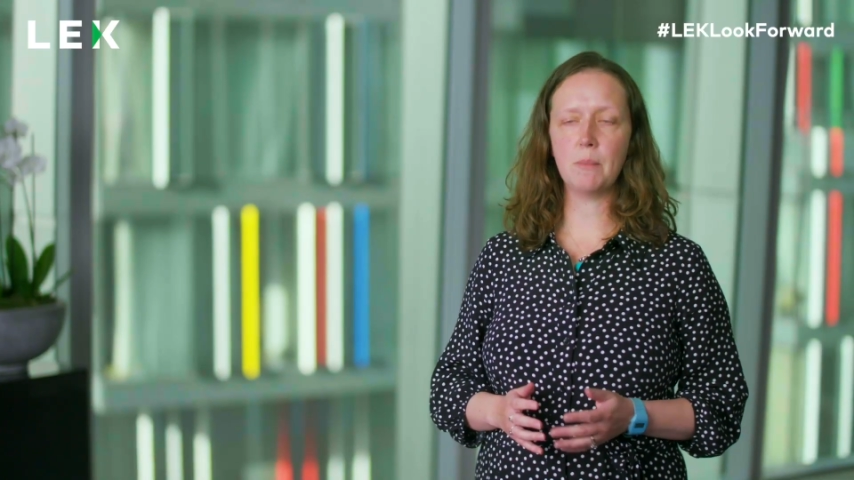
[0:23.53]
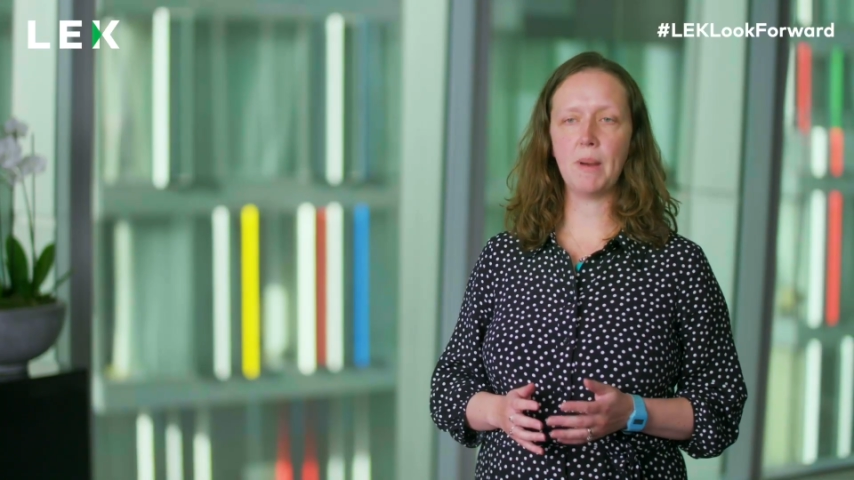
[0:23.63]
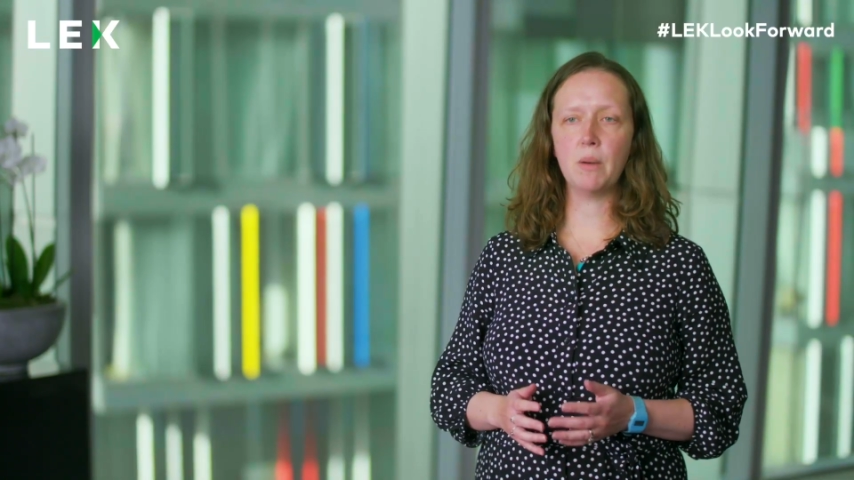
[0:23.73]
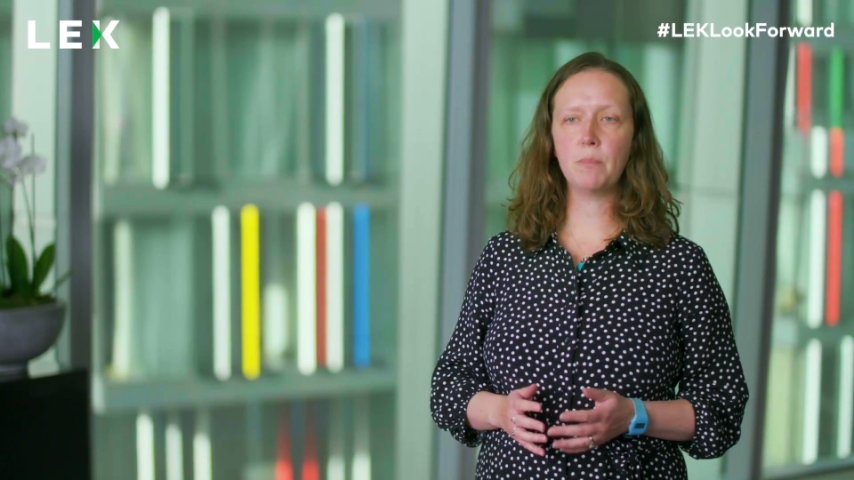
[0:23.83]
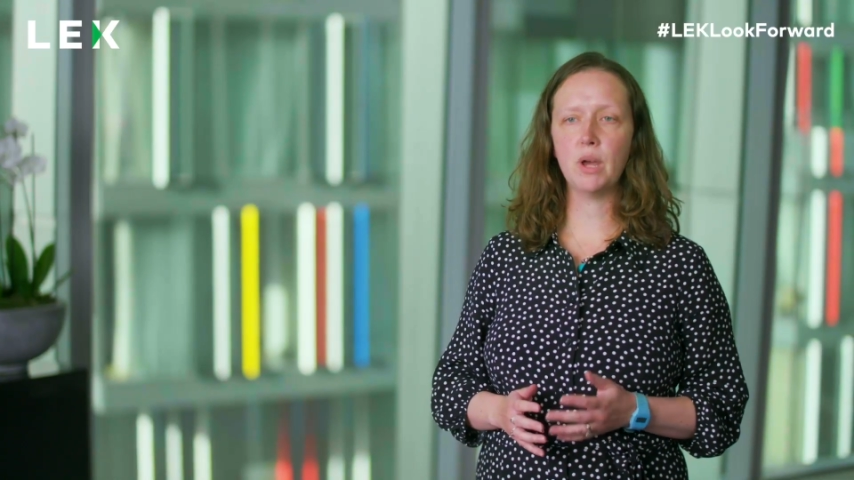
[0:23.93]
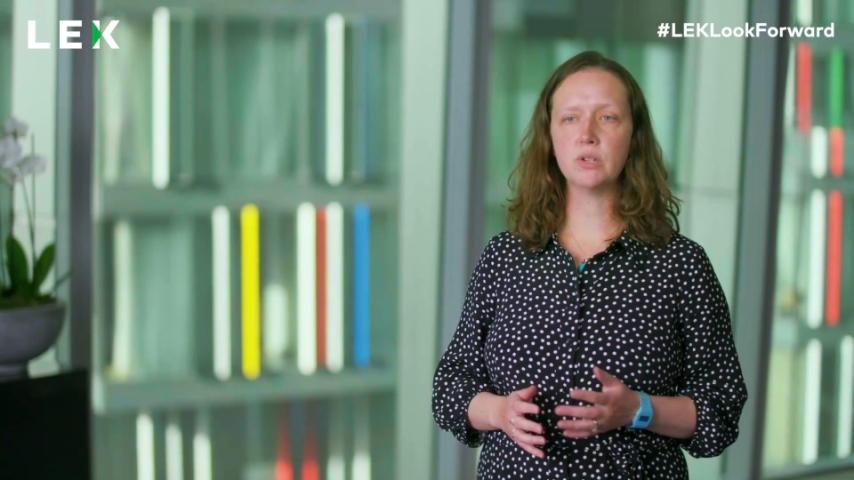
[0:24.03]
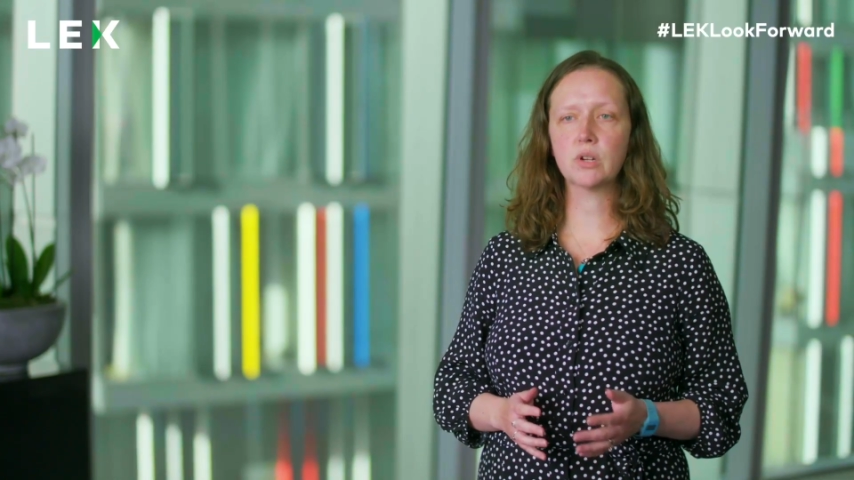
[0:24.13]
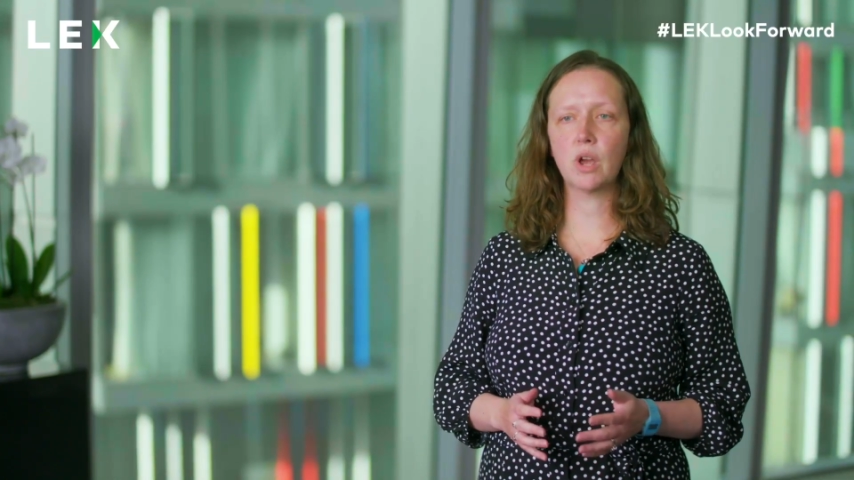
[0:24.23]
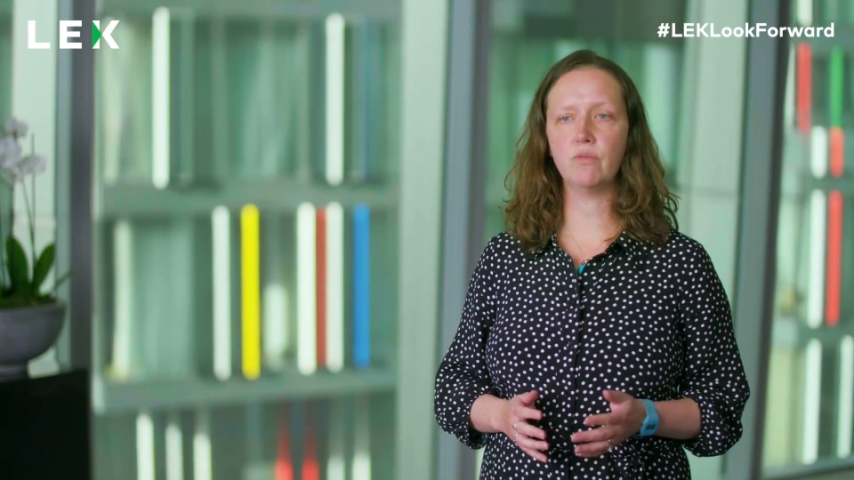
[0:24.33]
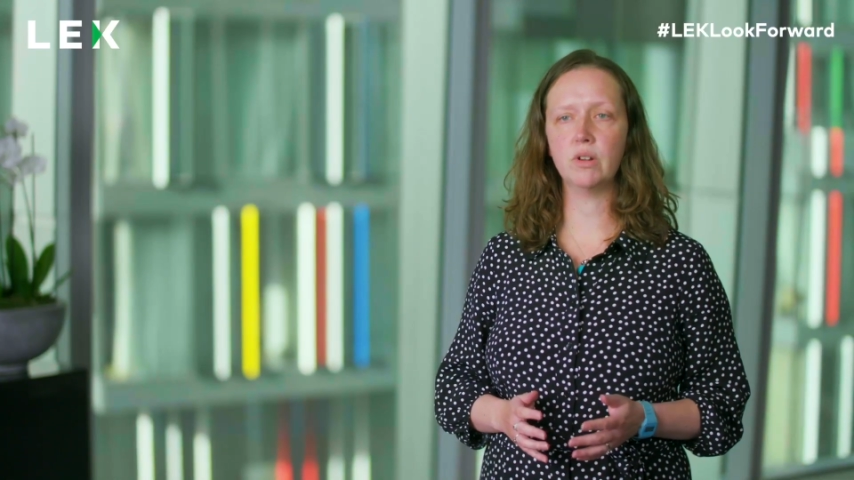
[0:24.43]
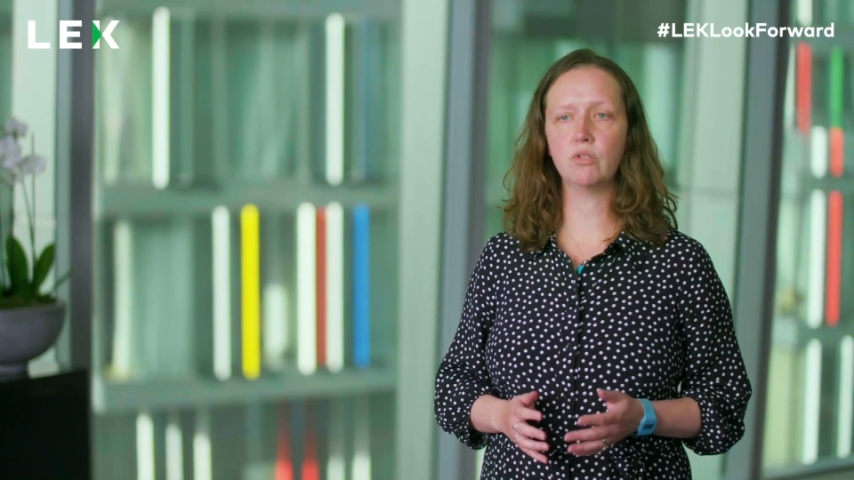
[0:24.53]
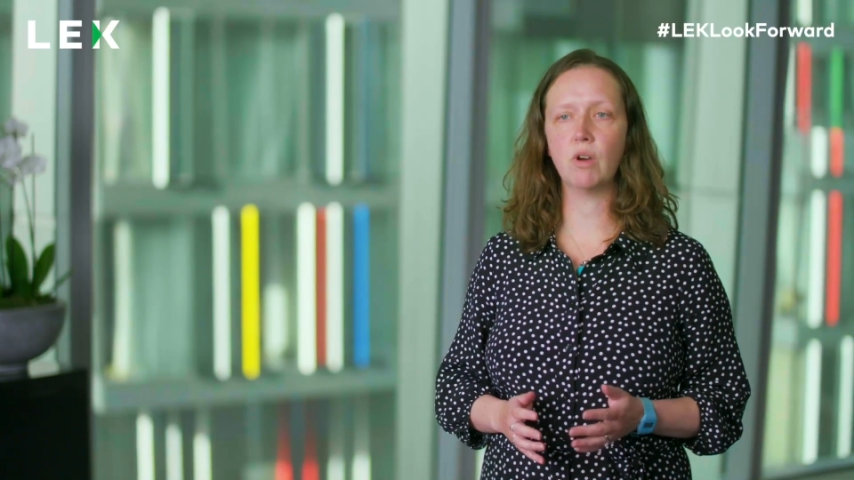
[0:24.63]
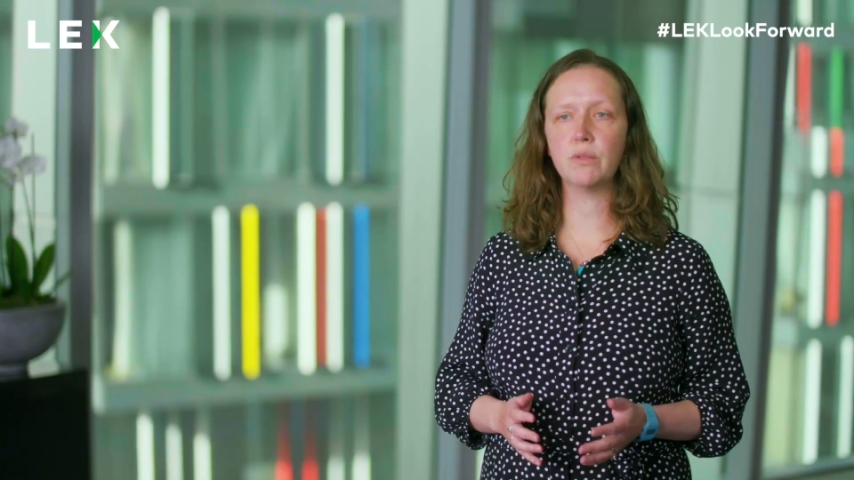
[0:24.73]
about post-COVID growth